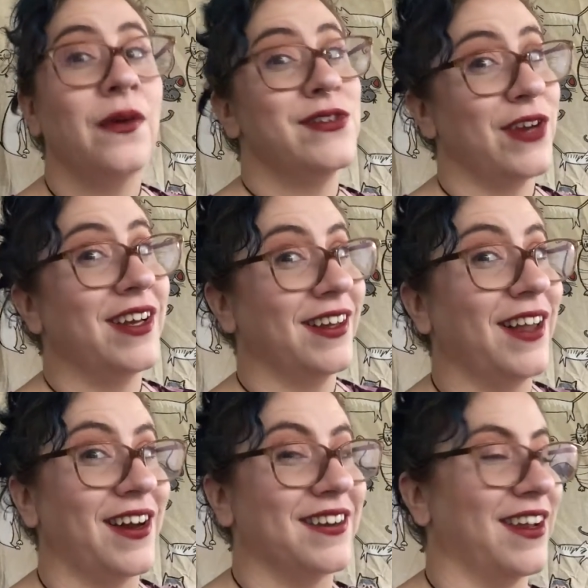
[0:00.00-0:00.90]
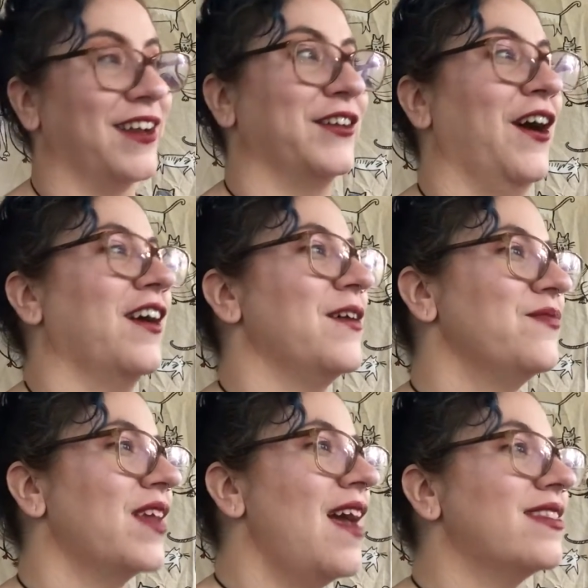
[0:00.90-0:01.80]
we drink a lot of that eggnog.
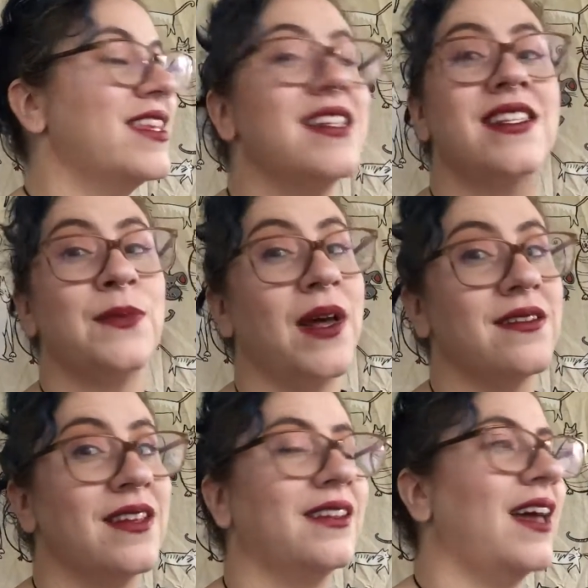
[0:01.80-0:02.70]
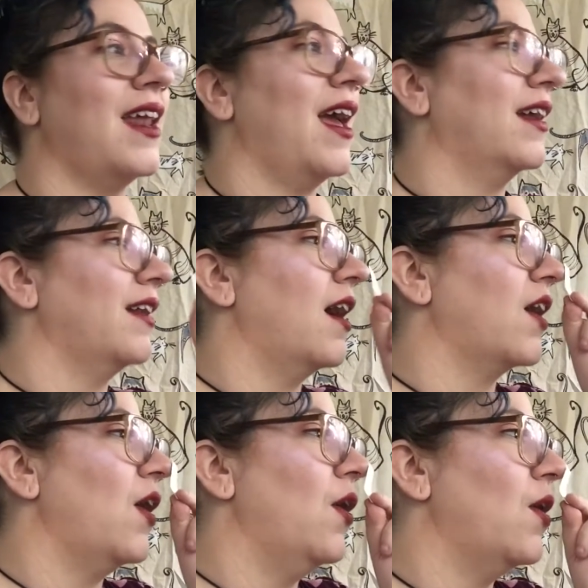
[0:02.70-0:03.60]
This smells like that
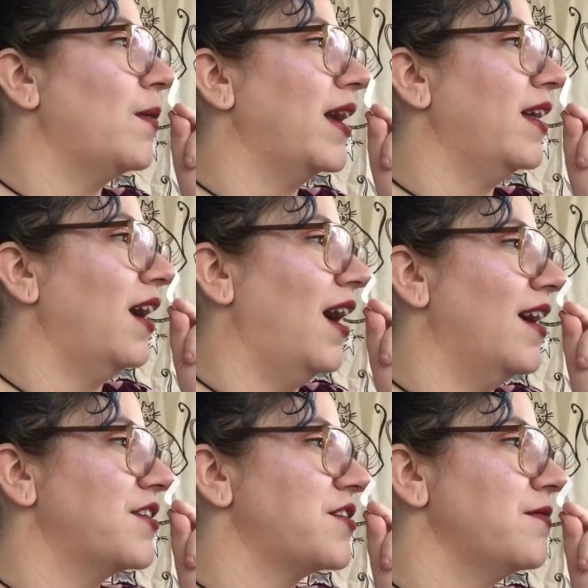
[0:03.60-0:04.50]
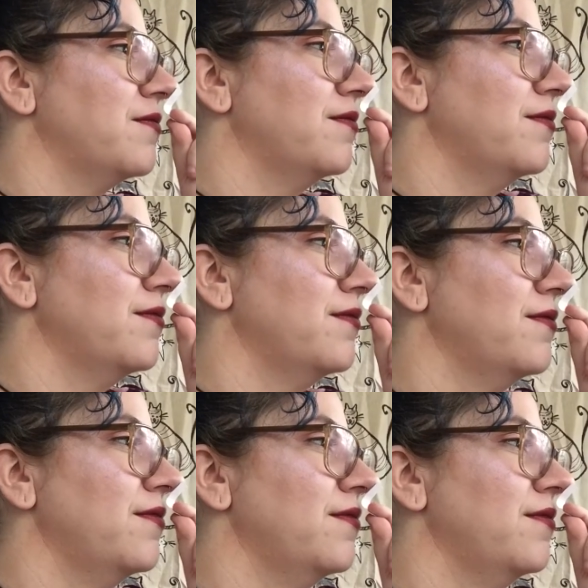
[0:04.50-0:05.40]
eggnog. Oh my gosh,
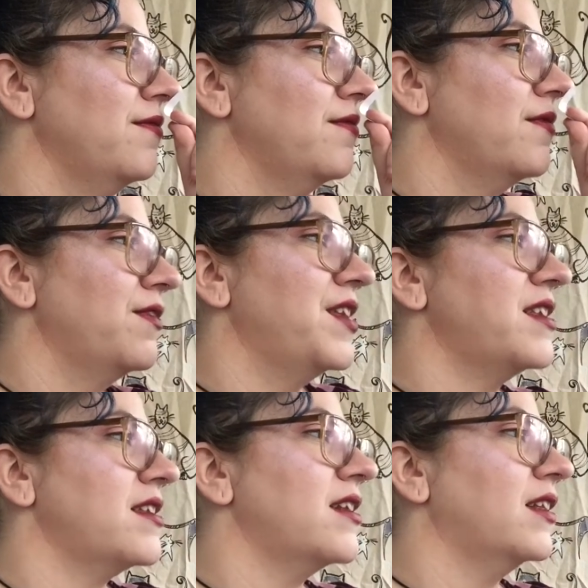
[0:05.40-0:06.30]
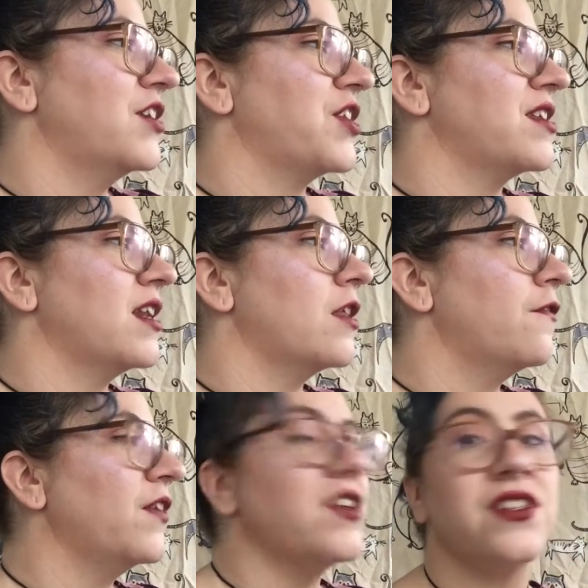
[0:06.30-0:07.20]
this is delicious. Now the
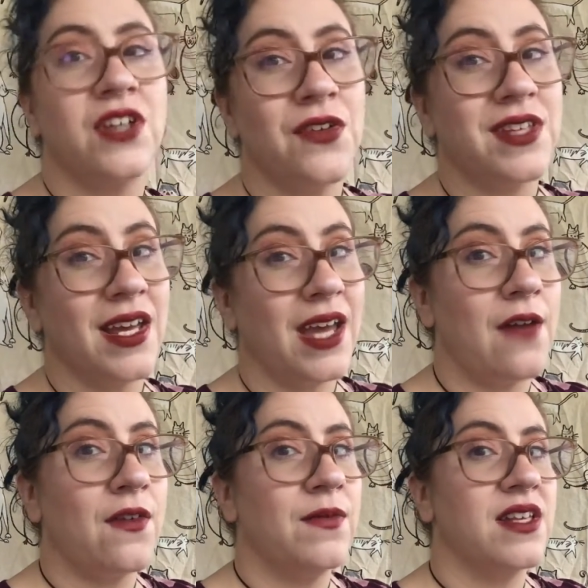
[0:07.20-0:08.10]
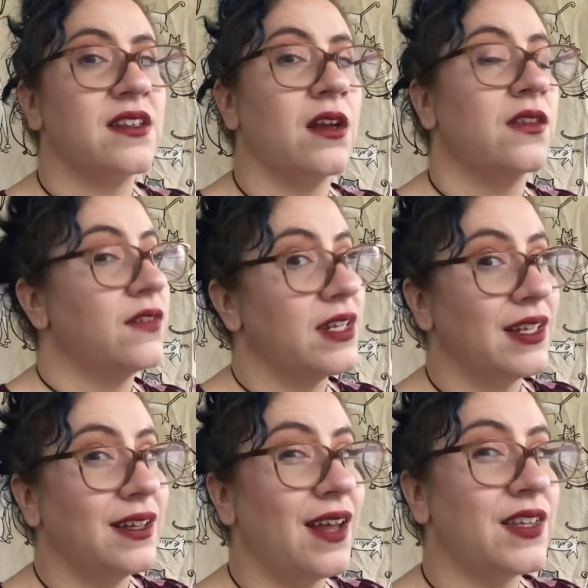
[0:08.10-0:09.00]
first notes I get from this are the
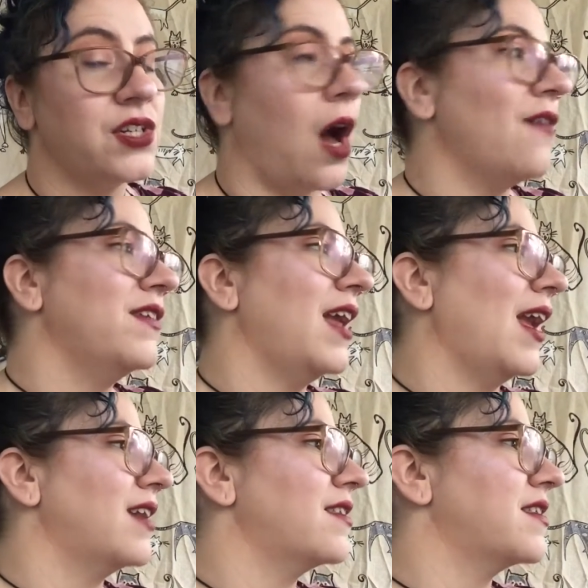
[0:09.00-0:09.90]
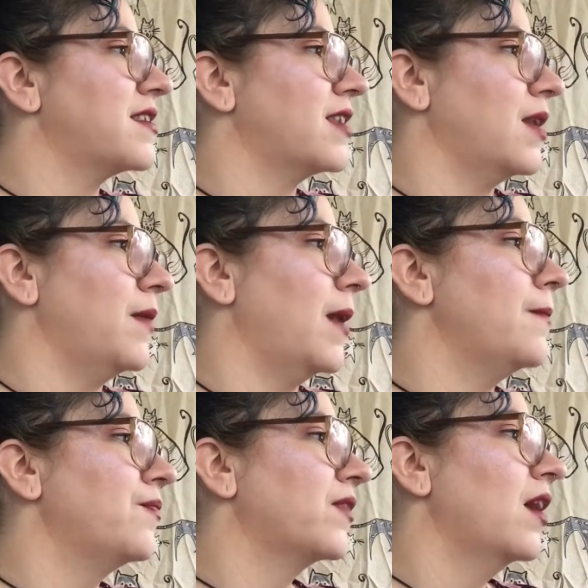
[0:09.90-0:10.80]
vanilla and the toffee and the
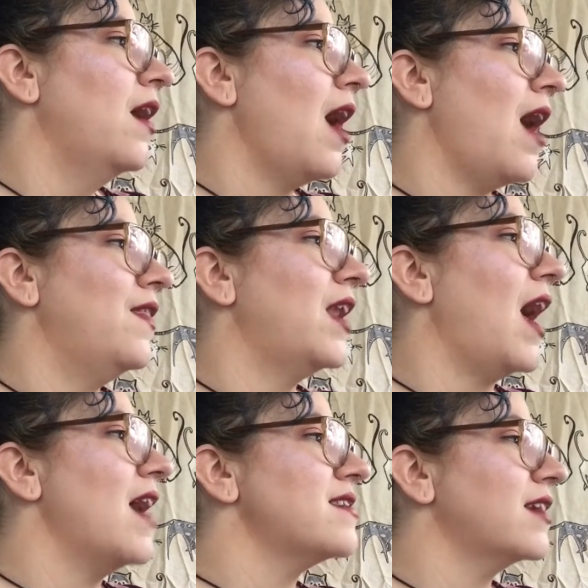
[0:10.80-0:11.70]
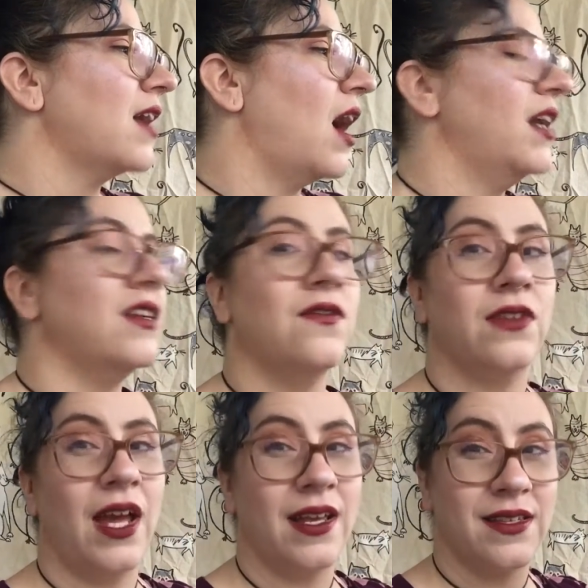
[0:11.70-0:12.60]
cinnamon, and then as it kind of
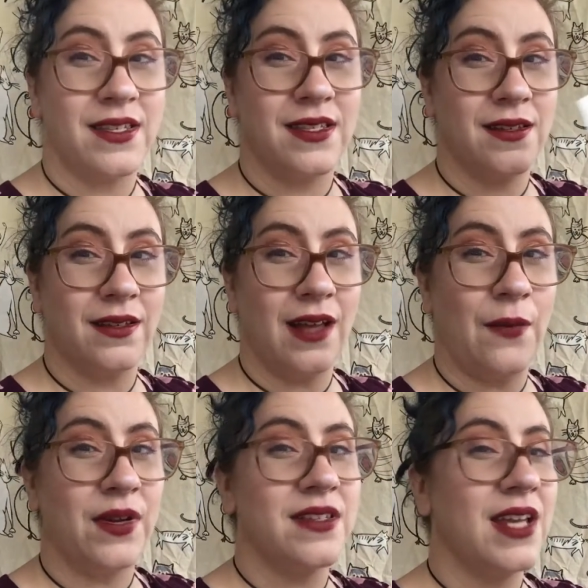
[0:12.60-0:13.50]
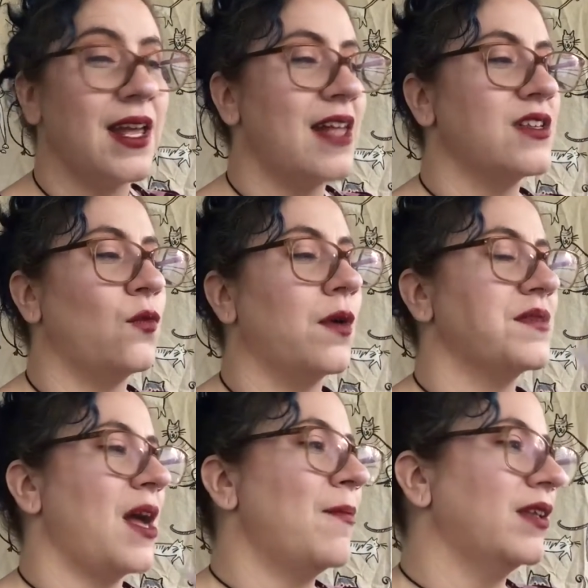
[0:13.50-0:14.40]
like, I want to say as it
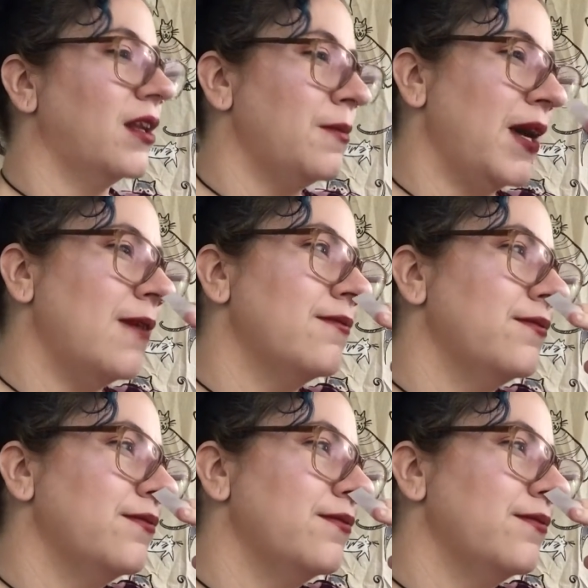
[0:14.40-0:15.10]
warms up a little bit,